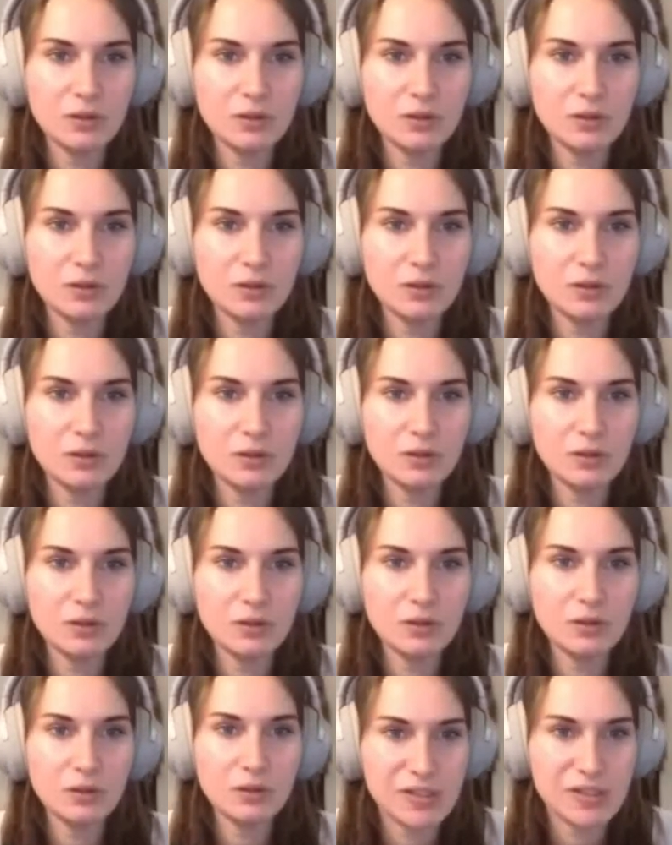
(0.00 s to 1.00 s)
this
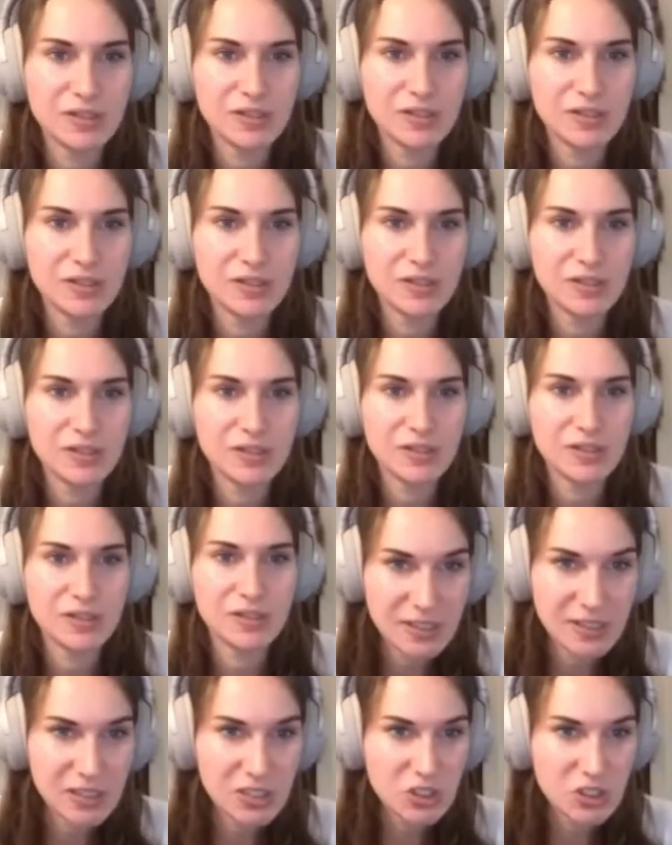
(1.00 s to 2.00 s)
is the fine
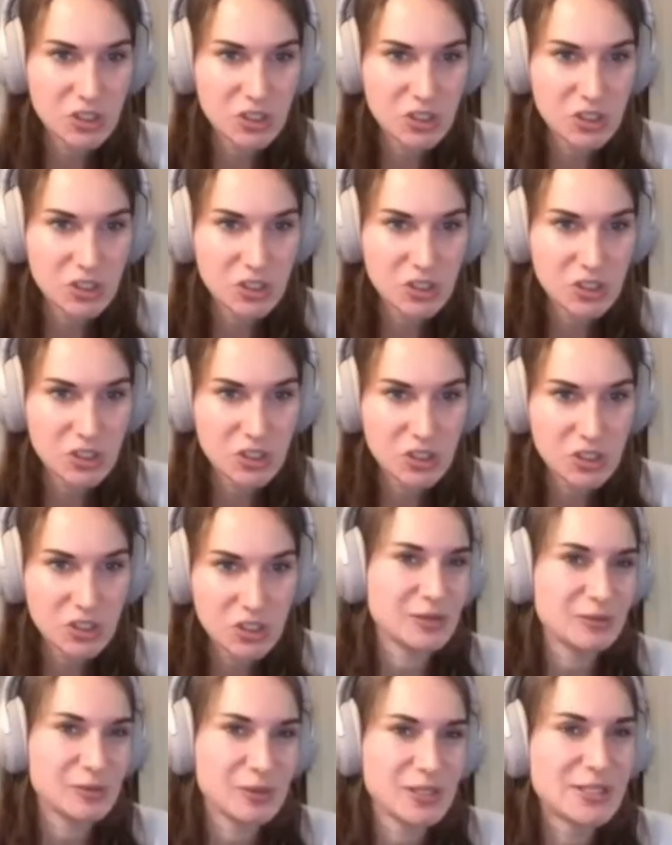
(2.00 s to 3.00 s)
stage, which I promised I
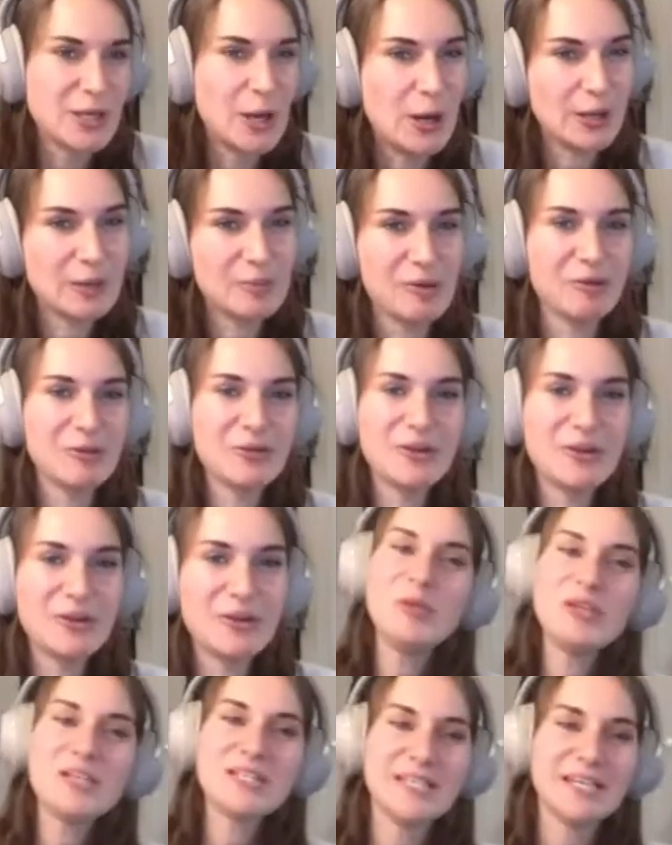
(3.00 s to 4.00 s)
will talk about
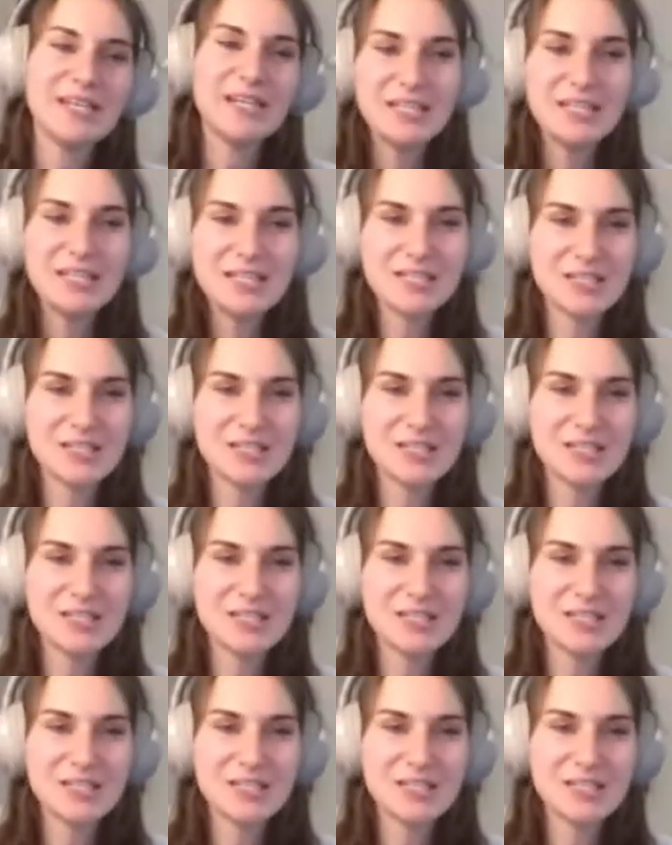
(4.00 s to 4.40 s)
in a second.